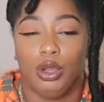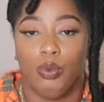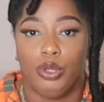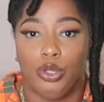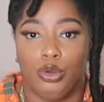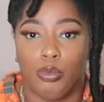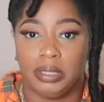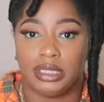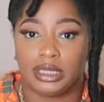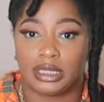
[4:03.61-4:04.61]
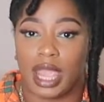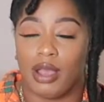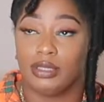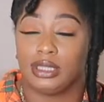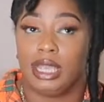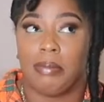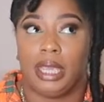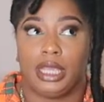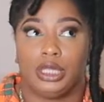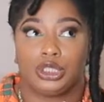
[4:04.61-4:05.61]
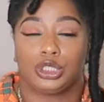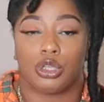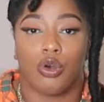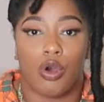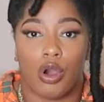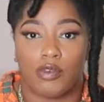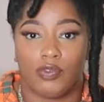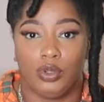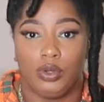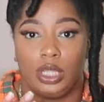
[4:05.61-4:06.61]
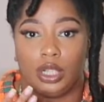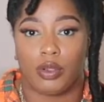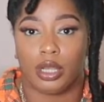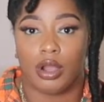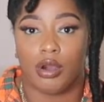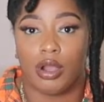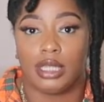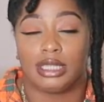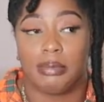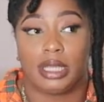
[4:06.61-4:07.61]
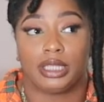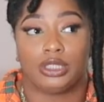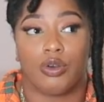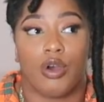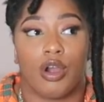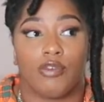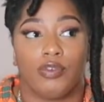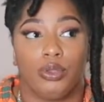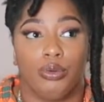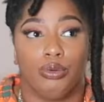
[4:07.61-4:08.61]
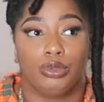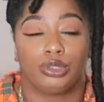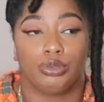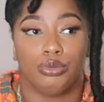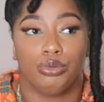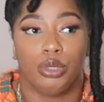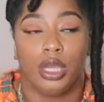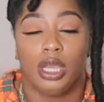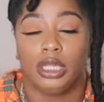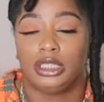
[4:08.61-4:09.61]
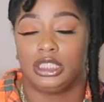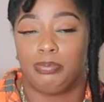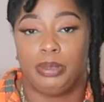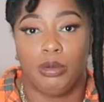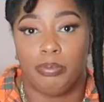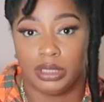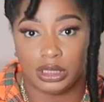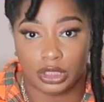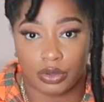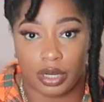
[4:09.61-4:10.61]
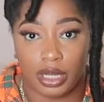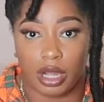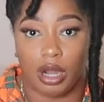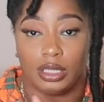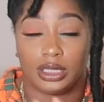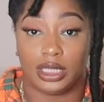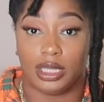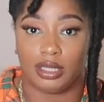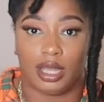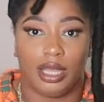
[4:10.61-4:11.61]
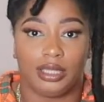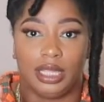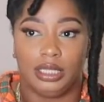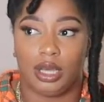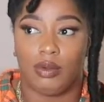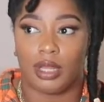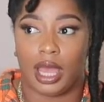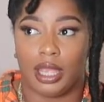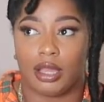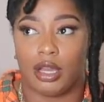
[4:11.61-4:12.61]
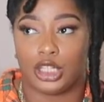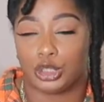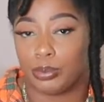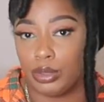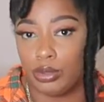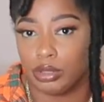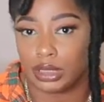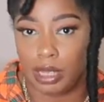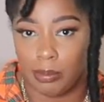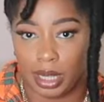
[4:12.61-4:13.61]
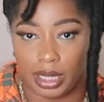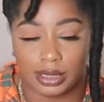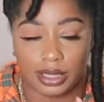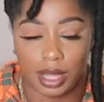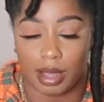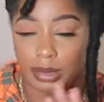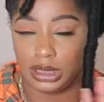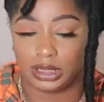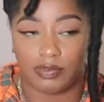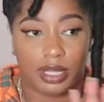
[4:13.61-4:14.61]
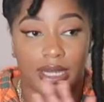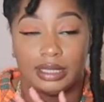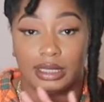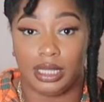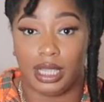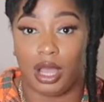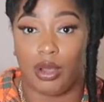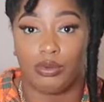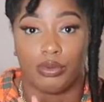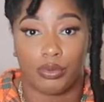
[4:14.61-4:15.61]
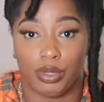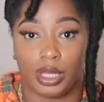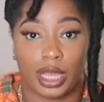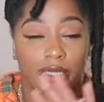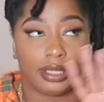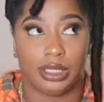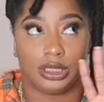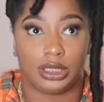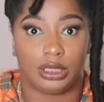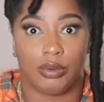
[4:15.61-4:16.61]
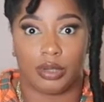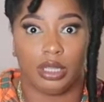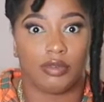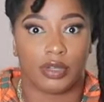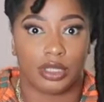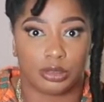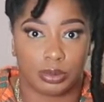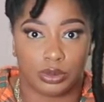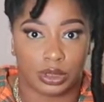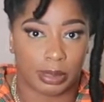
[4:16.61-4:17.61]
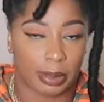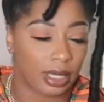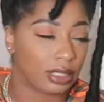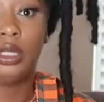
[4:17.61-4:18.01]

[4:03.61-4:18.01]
when you do business accounts, they make it so hard for you to get credit cards. They make it so hard for you to just build business credit altogether. Like, they don't like entrepreneurs at banks. Like, I'm gonna just flat out tell y'all the real, like, they just don't care for entrepreneurs at banks.